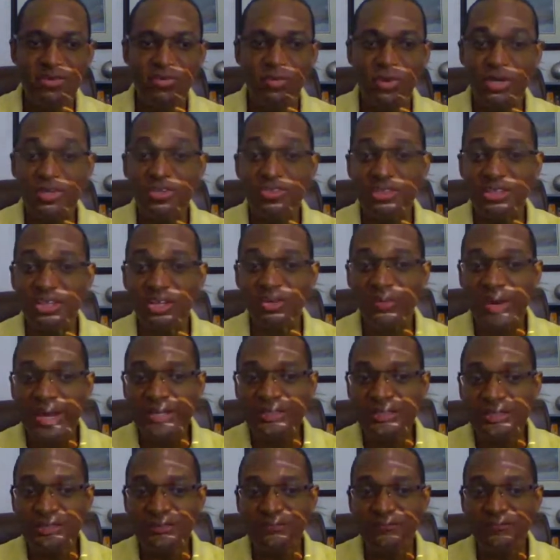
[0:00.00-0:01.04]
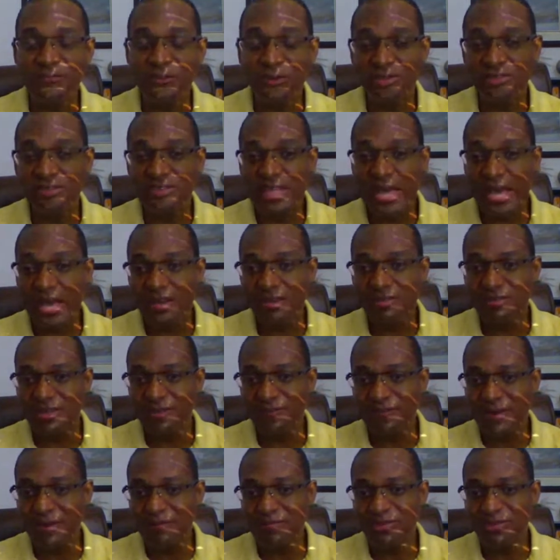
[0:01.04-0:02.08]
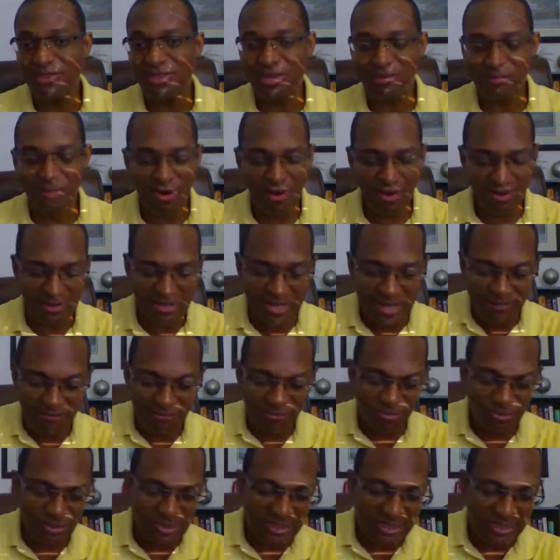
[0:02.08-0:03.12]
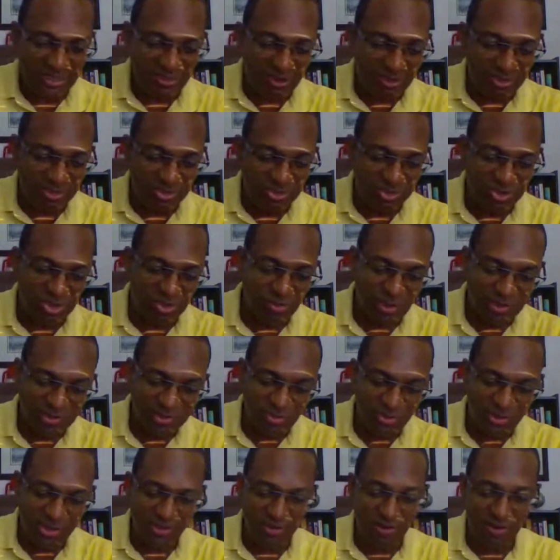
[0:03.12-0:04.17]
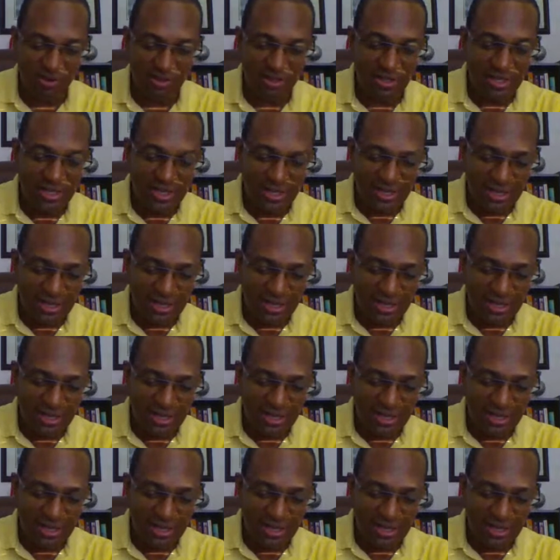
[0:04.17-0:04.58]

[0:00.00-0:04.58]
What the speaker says: we're still waiting for Styles FM to come on. I'm really not sure what's going on.